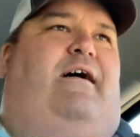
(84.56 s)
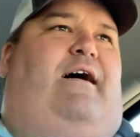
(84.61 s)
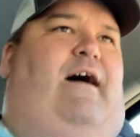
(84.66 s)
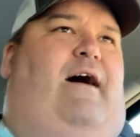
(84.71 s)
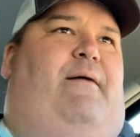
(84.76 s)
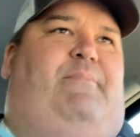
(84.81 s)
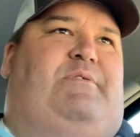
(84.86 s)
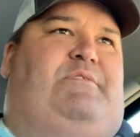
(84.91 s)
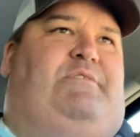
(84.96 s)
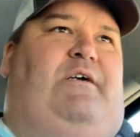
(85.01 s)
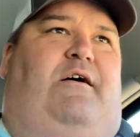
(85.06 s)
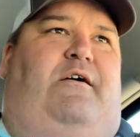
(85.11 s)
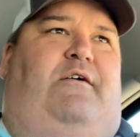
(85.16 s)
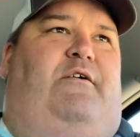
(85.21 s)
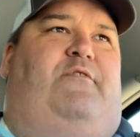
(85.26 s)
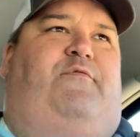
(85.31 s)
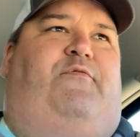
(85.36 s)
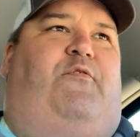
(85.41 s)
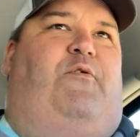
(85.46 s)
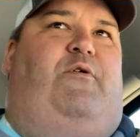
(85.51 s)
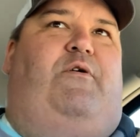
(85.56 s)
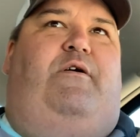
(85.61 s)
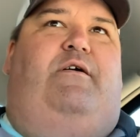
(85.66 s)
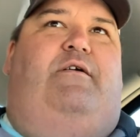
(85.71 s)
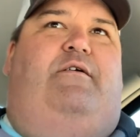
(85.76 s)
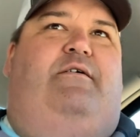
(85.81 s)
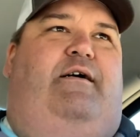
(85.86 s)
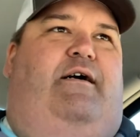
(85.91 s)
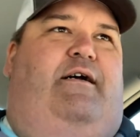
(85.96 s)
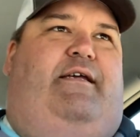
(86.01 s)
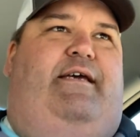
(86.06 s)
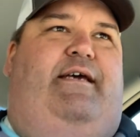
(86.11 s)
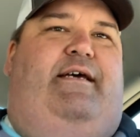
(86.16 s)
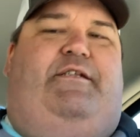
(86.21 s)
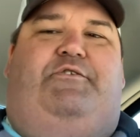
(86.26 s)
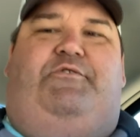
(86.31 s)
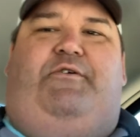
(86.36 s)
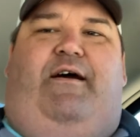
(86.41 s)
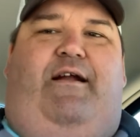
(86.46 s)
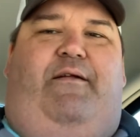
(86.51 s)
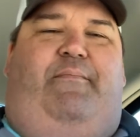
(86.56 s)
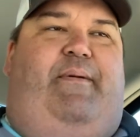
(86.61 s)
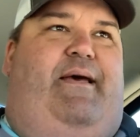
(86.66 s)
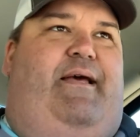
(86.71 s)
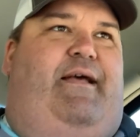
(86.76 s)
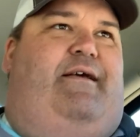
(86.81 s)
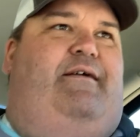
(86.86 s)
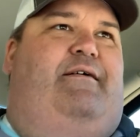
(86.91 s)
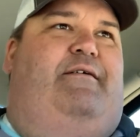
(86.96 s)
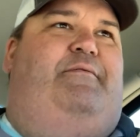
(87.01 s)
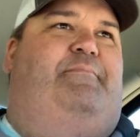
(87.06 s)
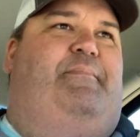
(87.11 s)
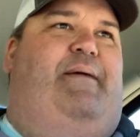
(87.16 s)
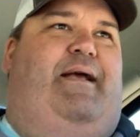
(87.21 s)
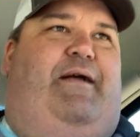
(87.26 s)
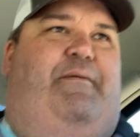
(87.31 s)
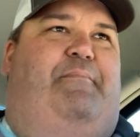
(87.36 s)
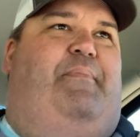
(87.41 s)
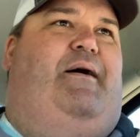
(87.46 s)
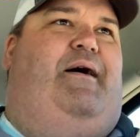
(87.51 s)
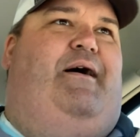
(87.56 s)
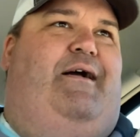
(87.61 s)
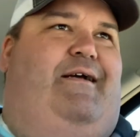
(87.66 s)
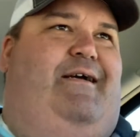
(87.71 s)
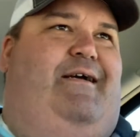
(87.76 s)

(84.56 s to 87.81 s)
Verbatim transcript: I'm a sucker for a kid trying to make make a buck.